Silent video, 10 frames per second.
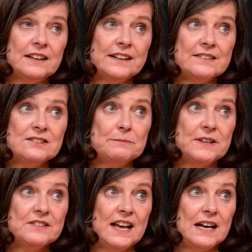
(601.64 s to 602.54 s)

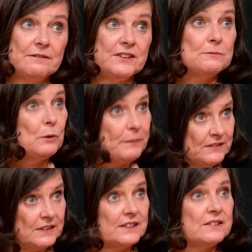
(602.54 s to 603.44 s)
customers have a small
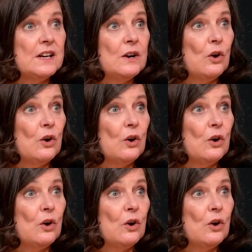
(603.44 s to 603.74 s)
business